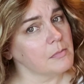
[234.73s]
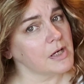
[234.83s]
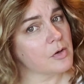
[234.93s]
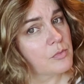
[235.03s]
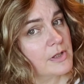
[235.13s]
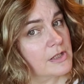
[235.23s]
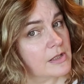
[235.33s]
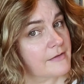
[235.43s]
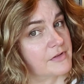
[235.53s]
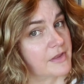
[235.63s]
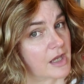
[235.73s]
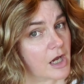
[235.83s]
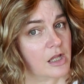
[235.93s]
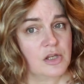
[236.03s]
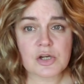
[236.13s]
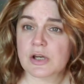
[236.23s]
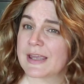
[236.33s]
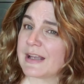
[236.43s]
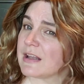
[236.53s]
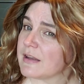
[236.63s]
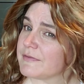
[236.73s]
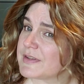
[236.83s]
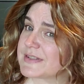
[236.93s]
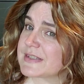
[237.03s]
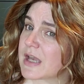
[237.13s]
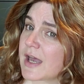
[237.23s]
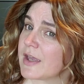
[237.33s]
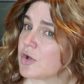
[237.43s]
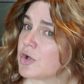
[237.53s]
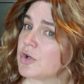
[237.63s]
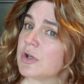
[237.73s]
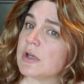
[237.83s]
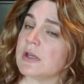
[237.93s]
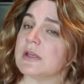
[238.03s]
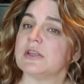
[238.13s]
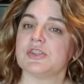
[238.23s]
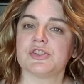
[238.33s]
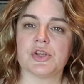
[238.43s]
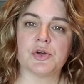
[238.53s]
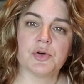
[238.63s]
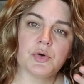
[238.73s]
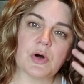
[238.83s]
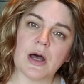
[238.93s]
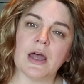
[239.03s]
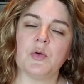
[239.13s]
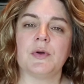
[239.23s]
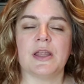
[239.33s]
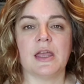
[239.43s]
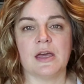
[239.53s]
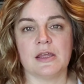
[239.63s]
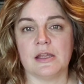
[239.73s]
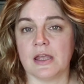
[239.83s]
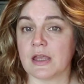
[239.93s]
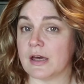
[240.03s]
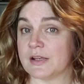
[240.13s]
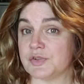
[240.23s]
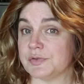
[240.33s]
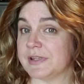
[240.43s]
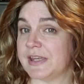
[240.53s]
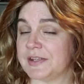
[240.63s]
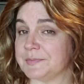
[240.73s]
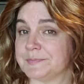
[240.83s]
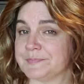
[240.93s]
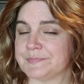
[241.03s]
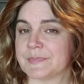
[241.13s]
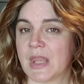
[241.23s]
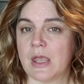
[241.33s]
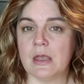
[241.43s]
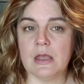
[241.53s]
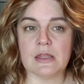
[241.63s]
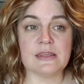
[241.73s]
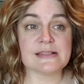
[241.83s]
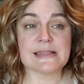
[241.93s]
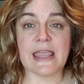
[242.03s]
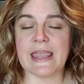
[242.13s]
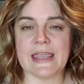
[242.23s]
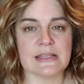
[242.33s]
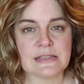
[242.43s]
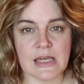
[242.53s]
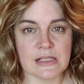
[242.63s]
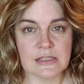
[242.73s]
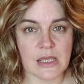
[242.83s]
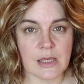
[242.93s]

But I really loved the color and I loved the style, so I went ahead and got a Julianne. This hand-tied